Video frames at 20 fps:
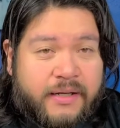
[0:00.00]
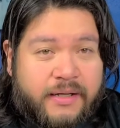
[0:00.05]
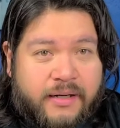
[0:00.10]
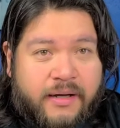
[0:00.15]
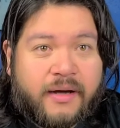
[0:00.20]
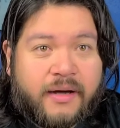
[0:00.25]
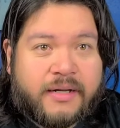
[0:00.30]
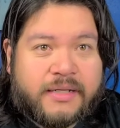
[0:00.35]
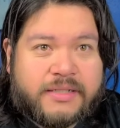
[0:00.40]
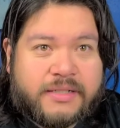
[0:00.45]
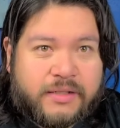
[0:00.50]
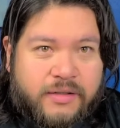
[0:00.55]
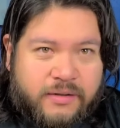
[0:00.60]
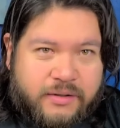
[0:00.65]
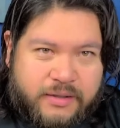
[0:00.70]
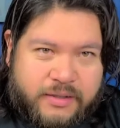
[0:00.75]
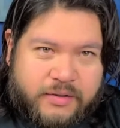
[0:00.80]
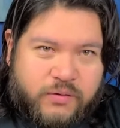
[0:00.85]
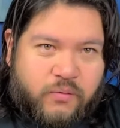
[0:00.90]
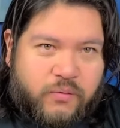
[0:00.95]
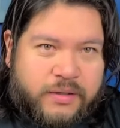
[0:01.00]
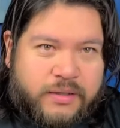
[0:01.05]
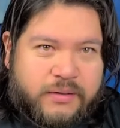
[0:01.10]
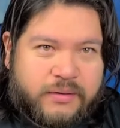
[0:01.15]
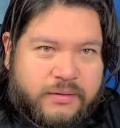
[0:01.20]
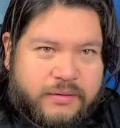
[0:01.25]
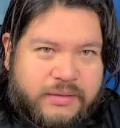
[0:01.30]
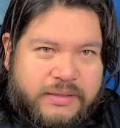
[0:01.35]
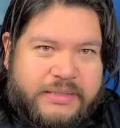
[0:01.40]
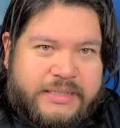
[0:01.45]
an honest to goodness
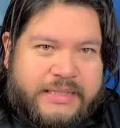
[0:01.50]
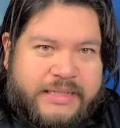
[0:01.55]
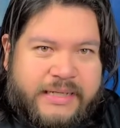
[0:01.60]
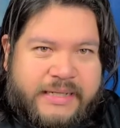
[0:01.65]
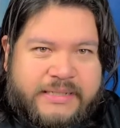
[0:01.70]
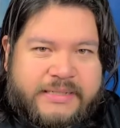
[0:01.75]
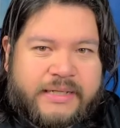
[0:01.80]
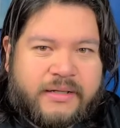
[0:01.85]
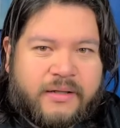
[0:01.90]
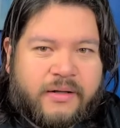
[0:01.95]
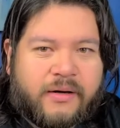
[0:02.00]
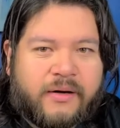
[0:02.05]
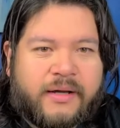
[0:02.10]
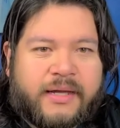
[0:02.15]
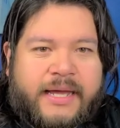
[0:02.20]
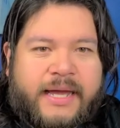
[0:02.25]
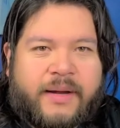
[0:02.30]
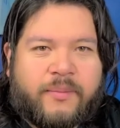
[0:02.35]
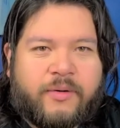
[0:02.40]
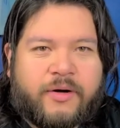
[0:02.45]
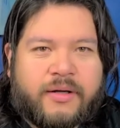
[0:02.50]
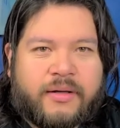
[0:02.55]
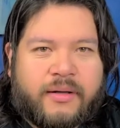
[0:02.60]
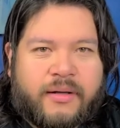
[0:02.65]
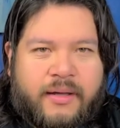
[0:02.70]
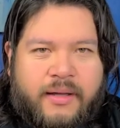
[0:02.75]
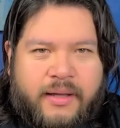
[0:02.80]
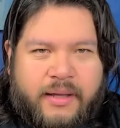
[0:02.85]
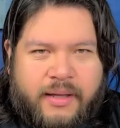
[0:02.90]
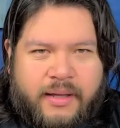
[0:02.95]
real DSLR camera,
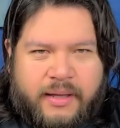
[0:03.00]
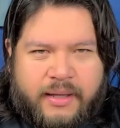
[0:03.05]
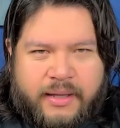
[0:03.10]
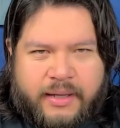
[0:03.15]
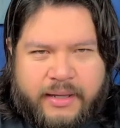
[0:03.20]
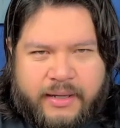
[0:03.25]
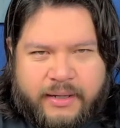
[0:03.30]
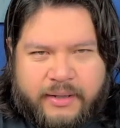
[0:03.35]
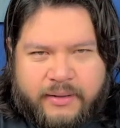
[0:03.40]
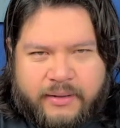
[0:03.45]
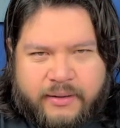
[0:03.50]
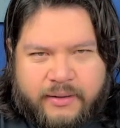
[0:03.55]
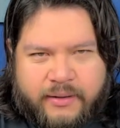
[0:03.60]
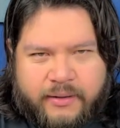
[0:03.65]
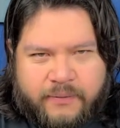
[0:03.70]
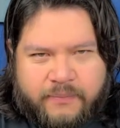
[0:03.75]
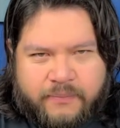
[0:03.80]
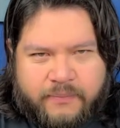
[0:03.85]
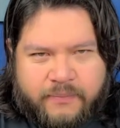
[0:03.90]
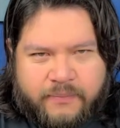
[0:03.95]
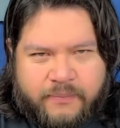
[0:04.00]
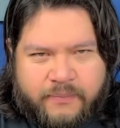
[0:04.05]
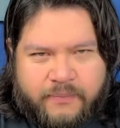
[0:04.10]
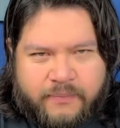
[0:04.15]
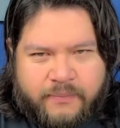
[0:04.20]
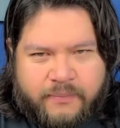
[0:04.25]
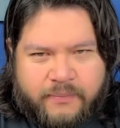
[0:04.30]
and um,